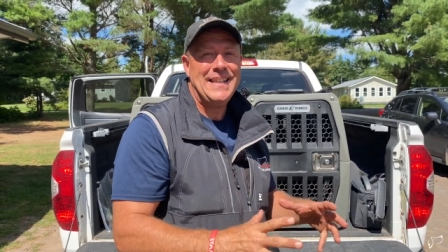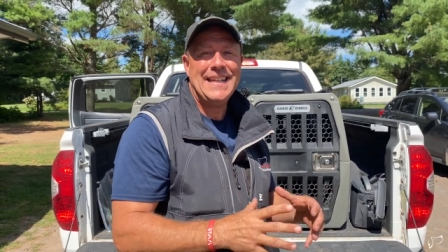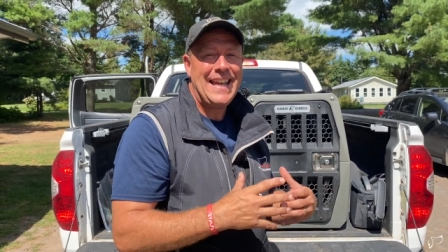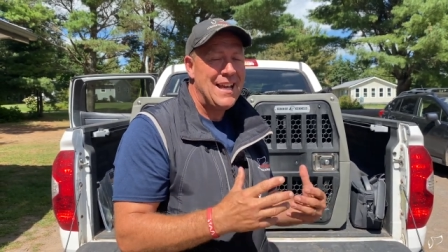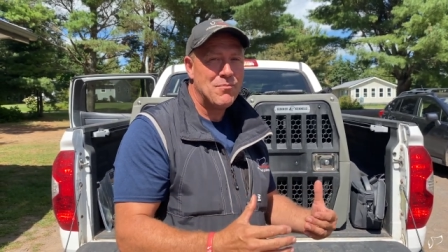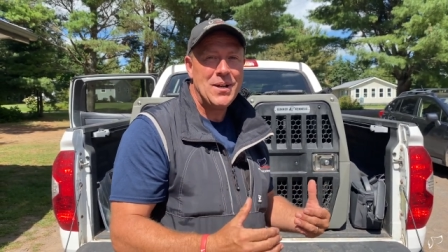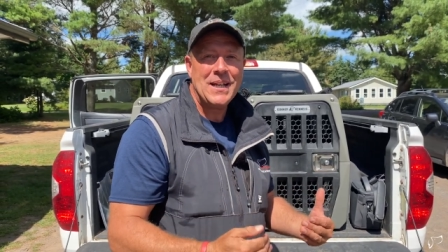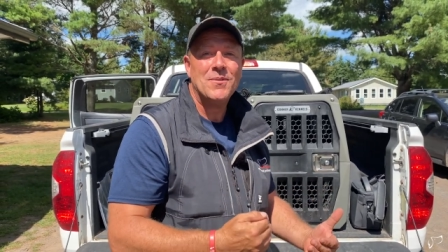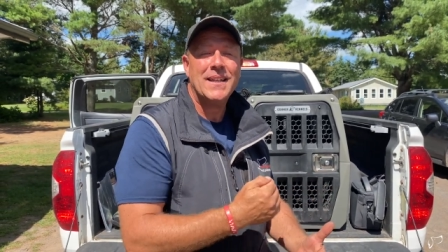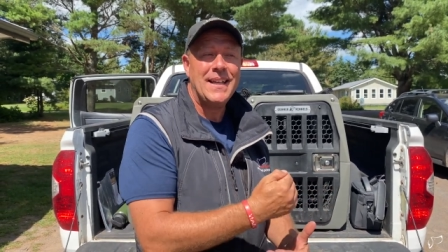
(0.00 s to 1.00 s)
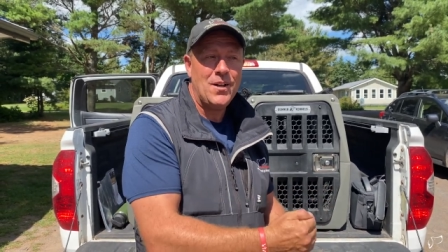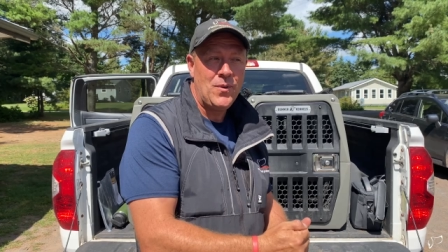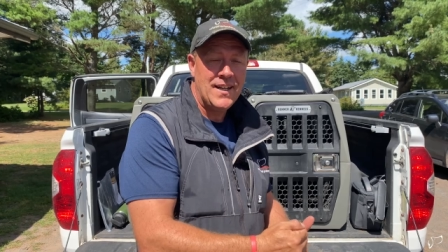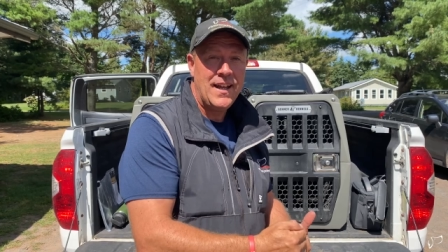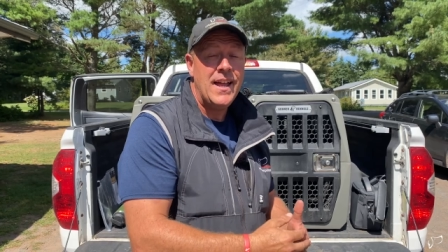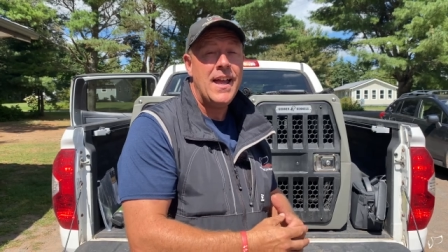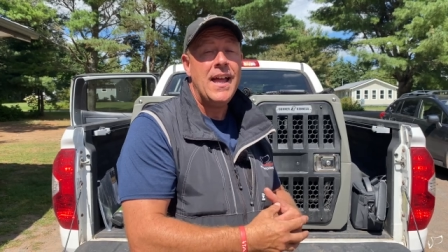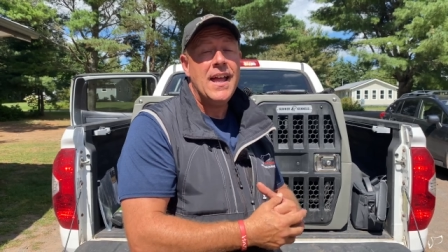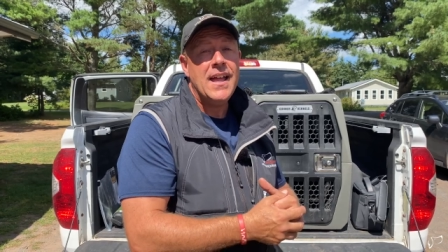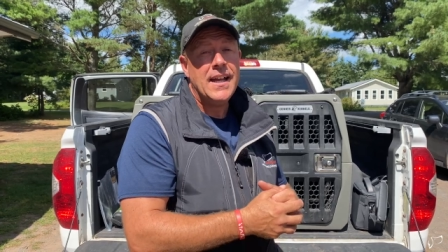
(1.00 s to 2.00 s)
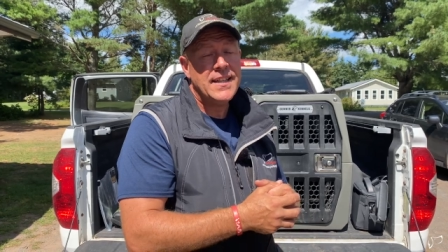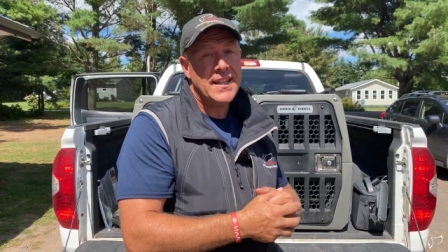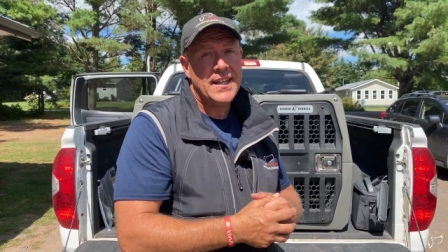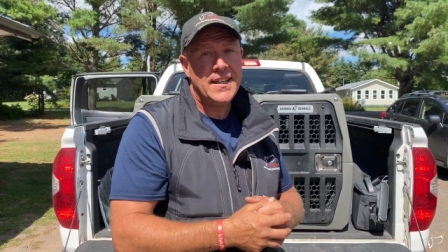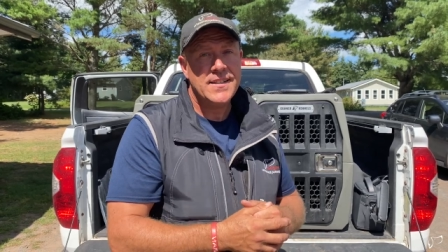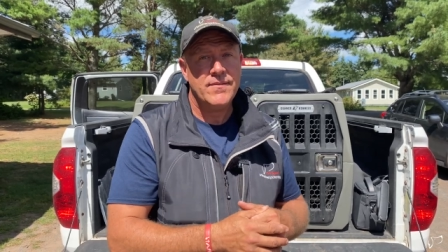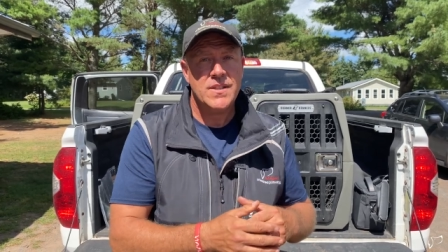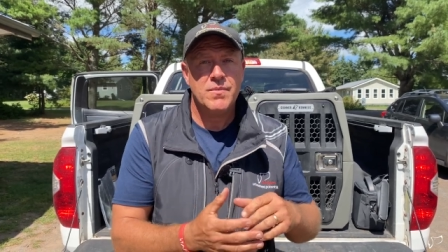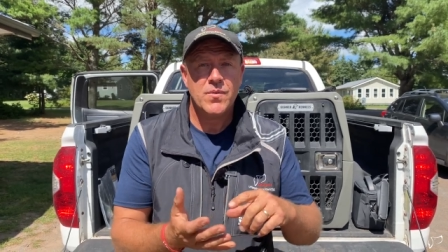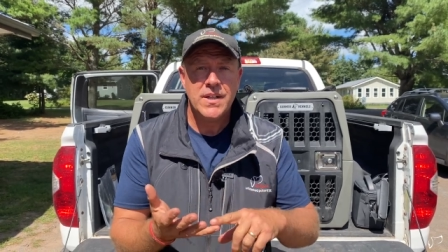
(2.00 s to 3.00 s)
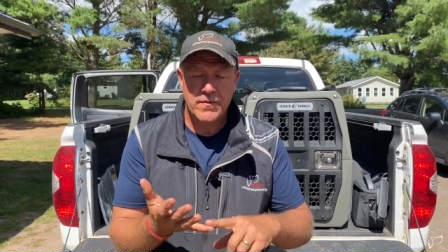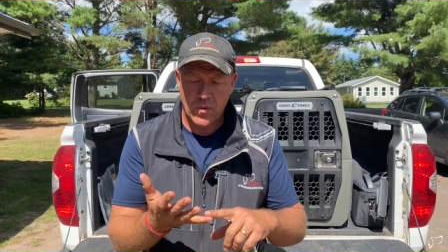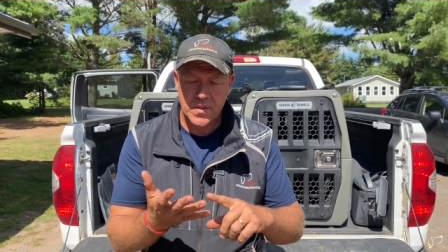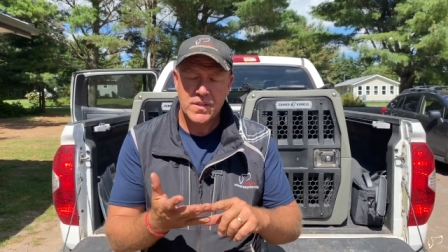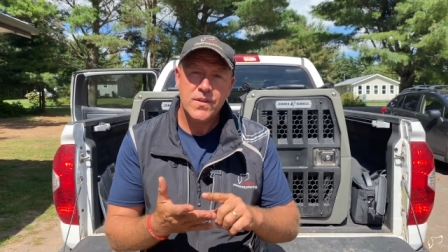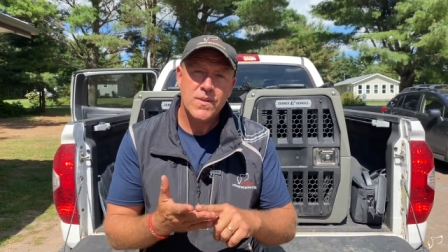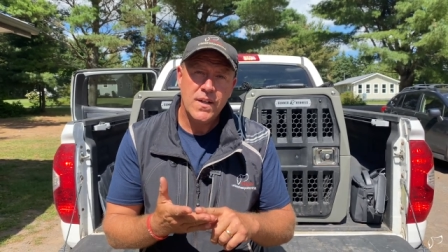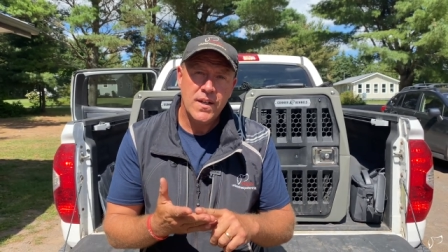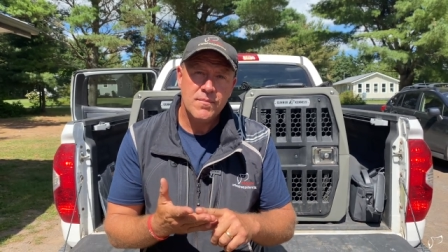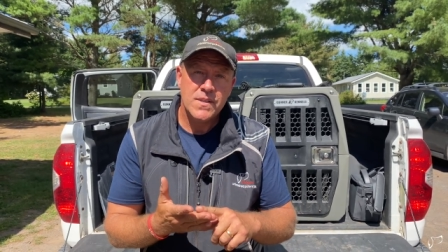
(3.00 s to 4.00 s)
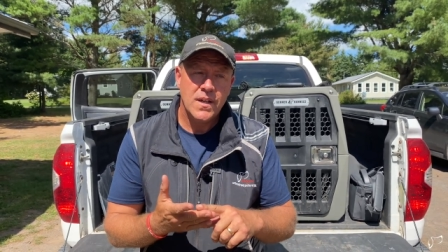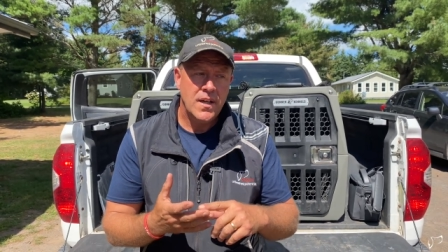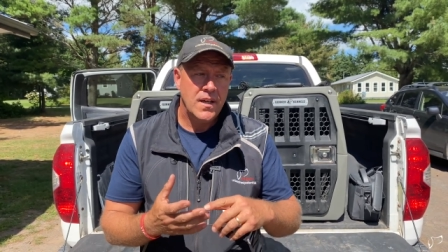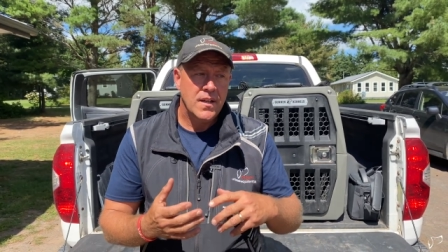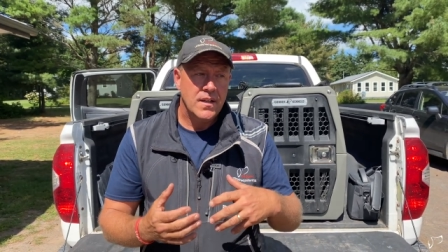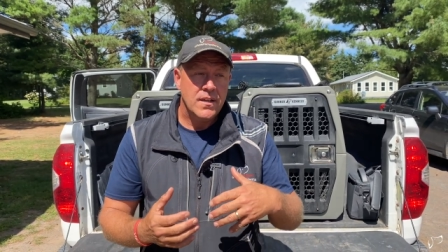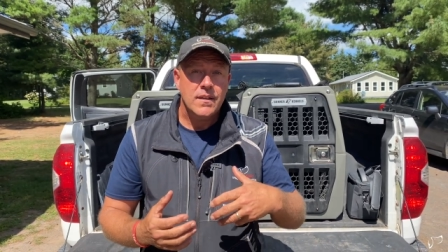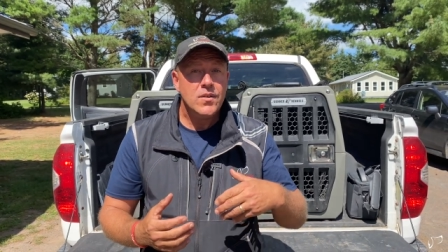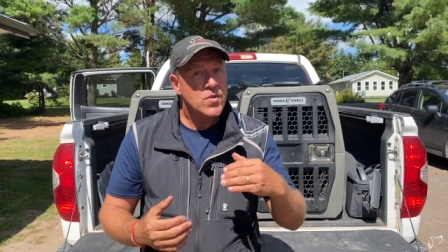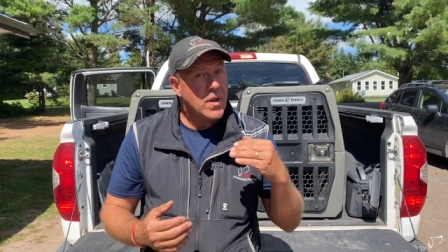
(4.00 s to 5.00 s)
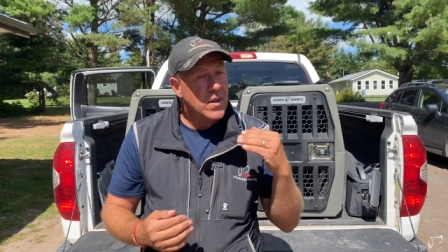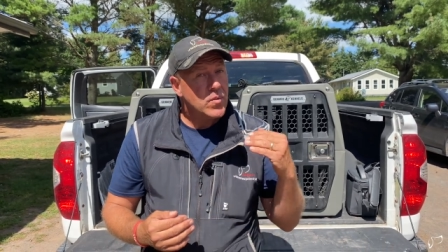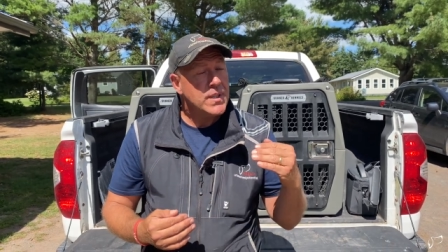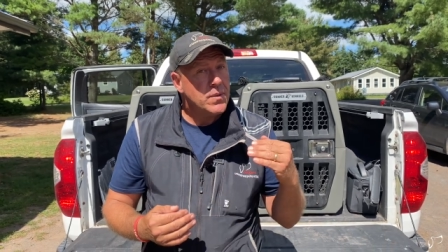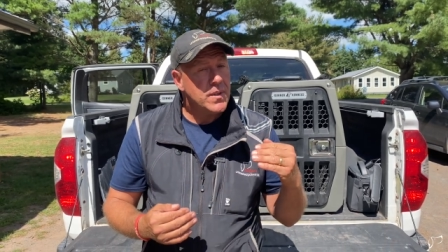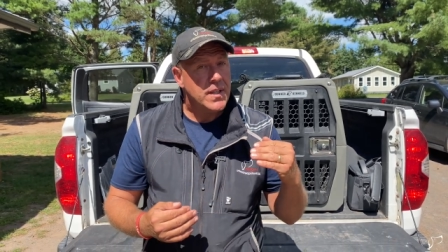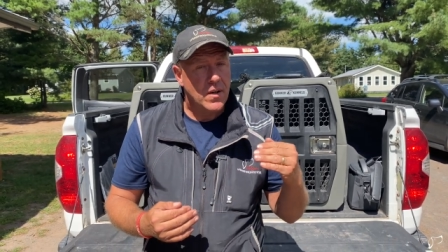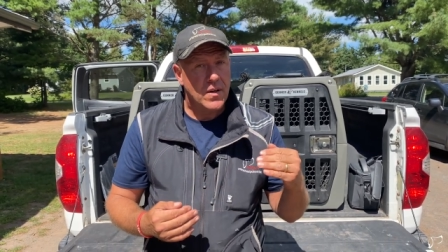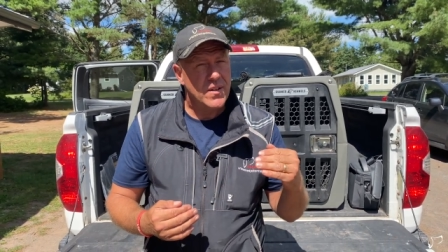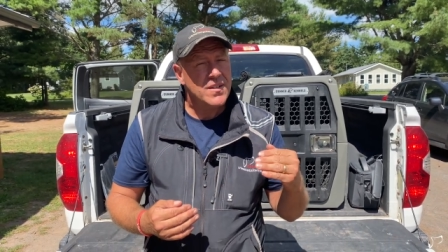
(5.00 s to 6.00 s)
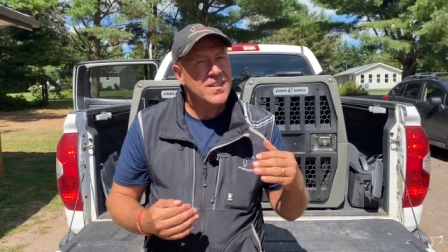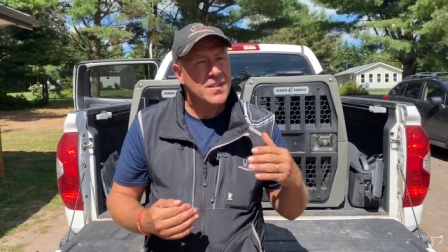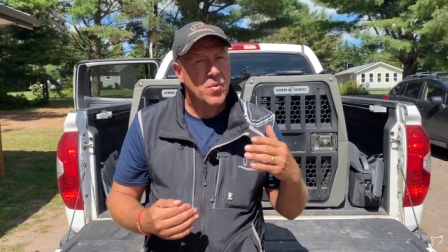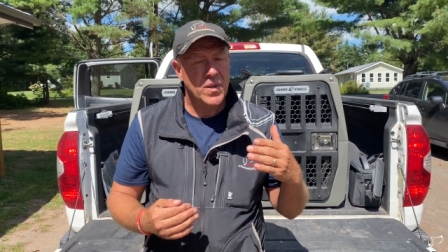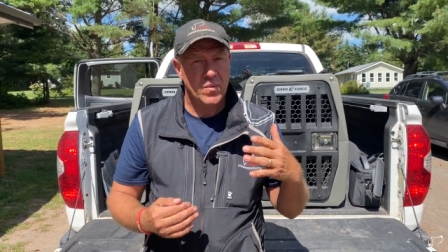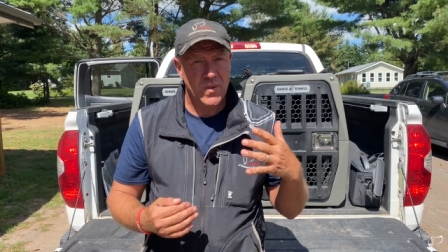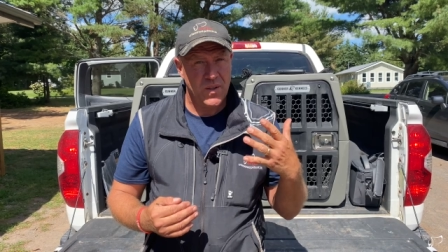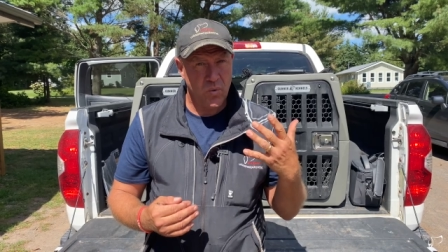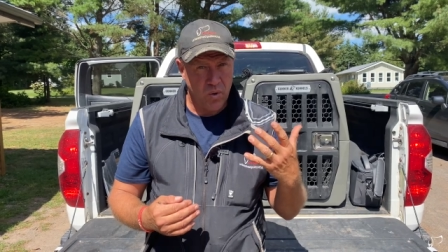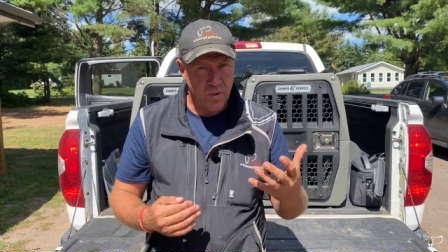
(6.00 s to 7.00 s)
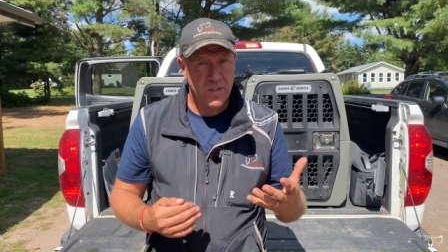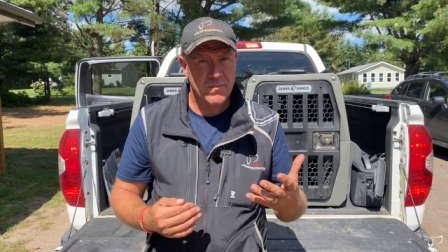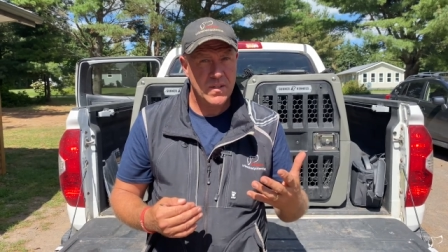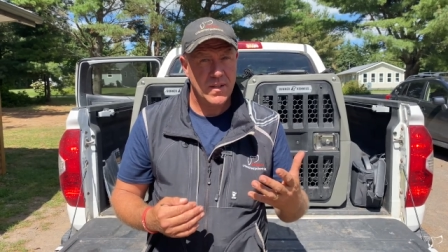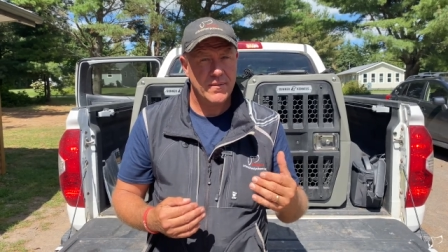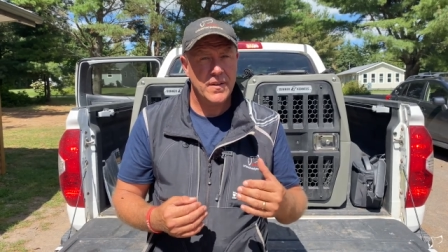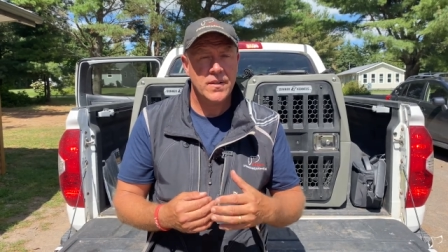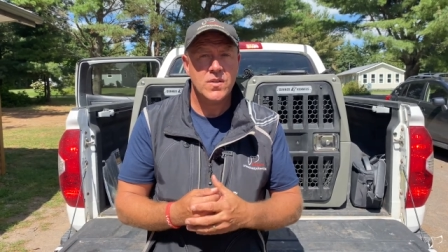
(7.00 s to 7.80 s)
They can't break out, they can't win. And the thing is, if it's been reinforced a few times, they'll try really, really hard to the point where they will hurt themselves.